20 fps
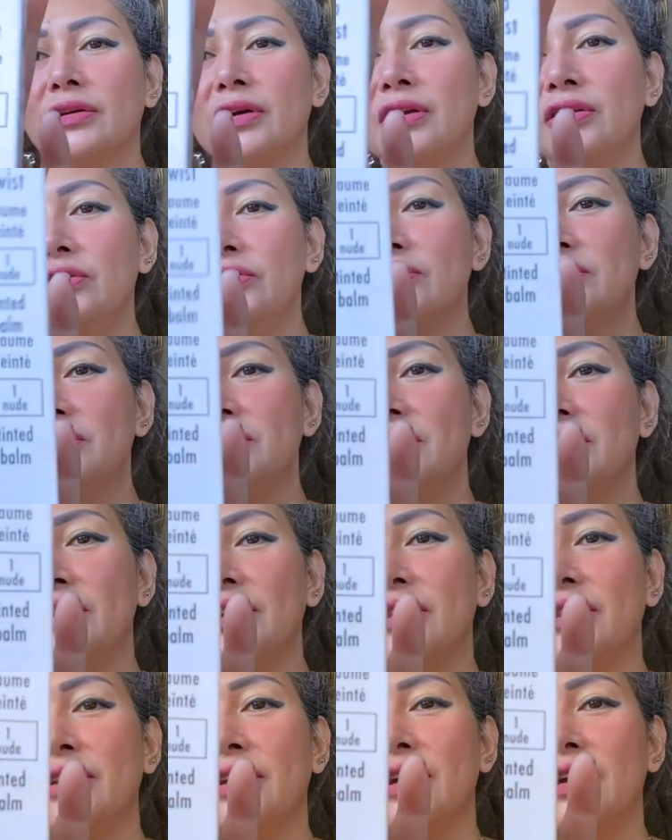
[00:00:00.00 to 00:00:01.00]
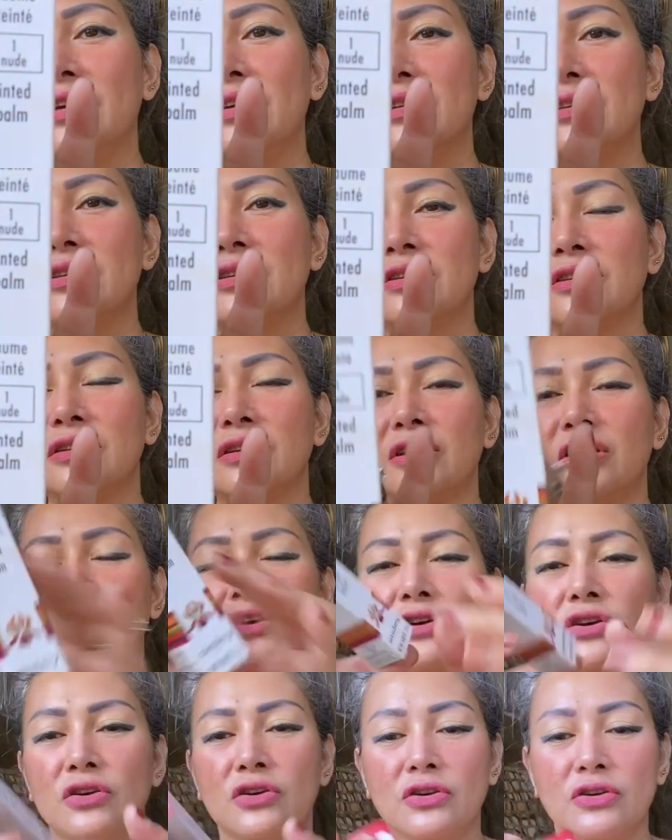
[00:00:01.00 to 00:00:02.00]
Can you see it, guys?
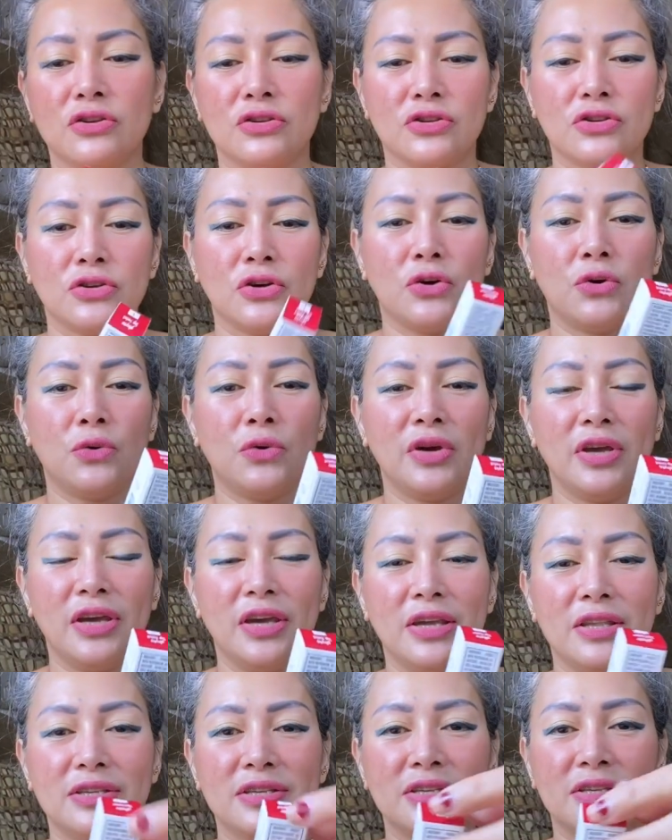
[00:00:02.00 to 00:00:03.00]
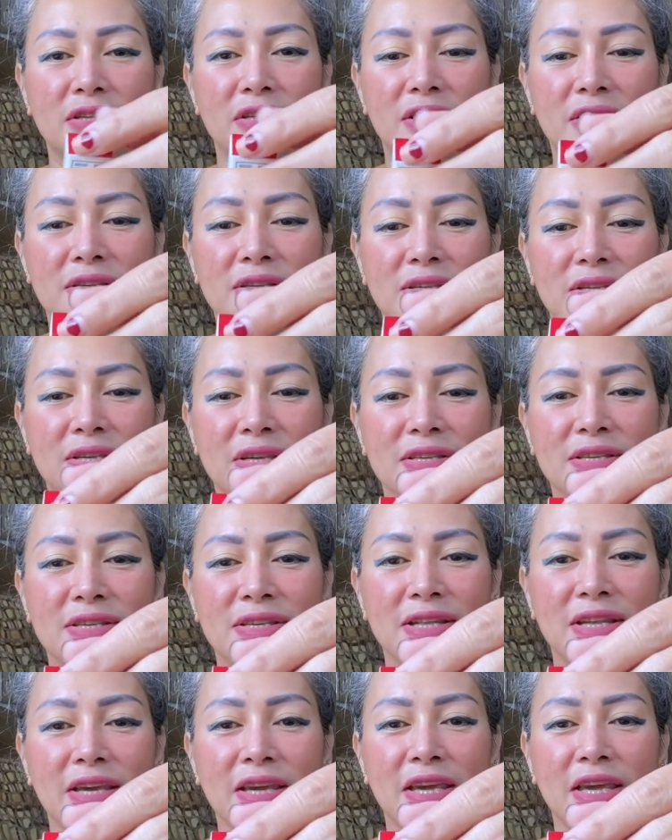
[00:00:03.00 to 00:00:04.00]
So it's the
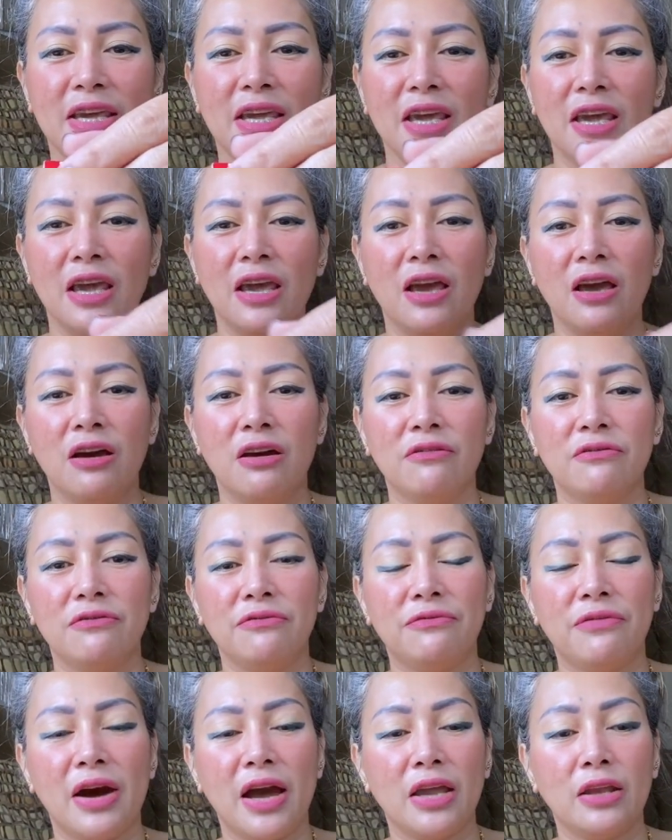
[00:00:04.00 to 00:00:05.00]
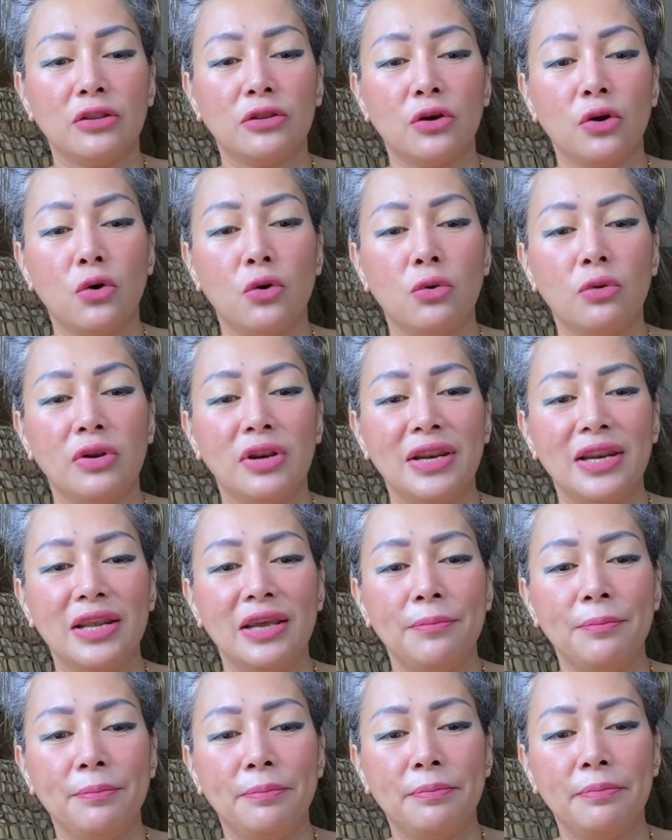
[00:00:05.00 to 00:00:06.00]
Sisley Phyto
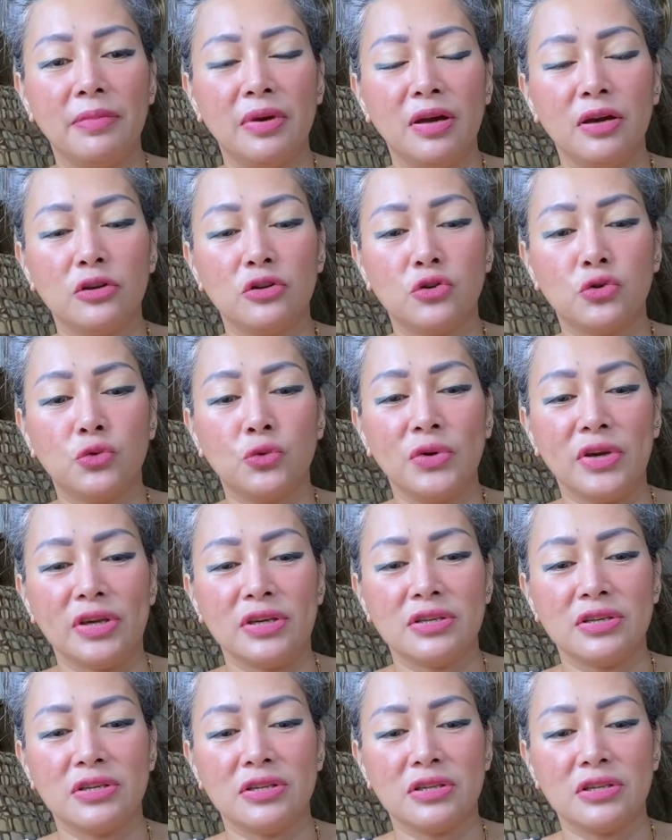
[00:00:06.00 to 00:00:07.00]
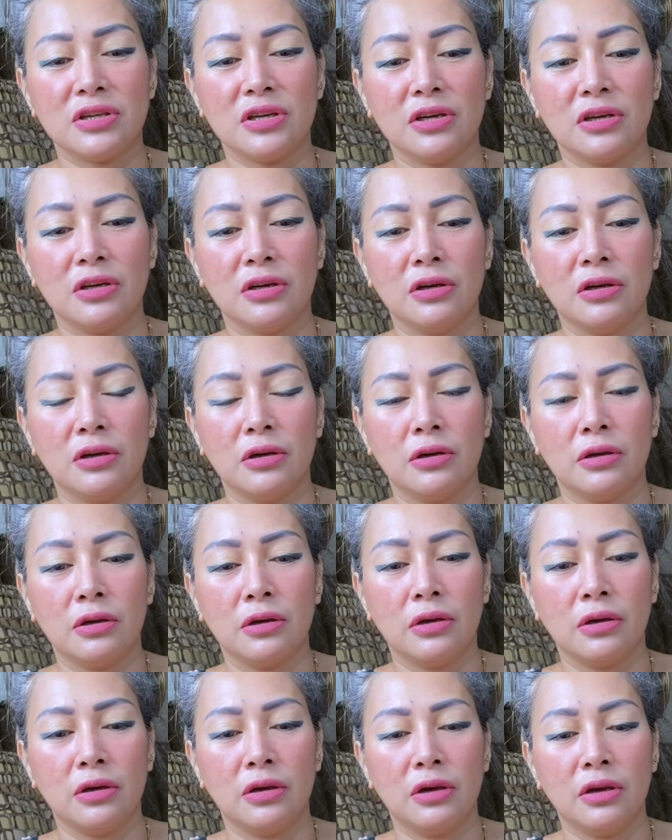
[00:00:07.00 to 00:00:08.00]
Lip Twist
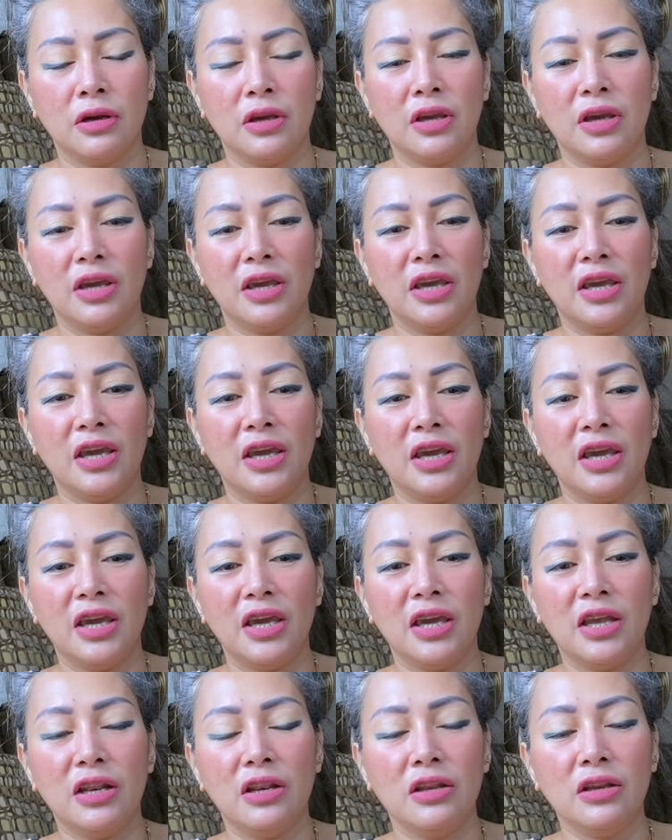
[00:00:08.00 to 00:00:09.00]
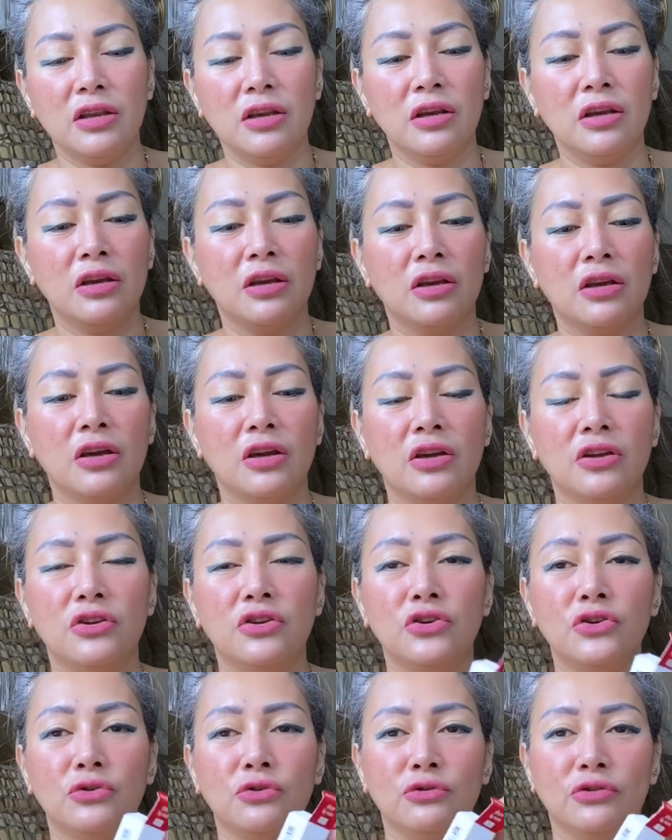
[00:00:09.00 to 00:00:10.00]
in
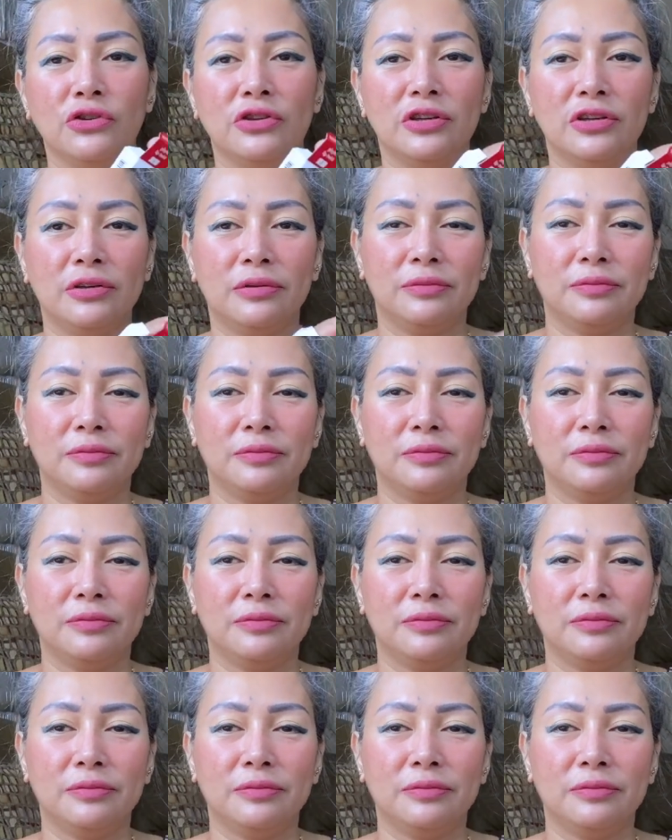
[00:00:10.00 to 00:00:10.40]
nude.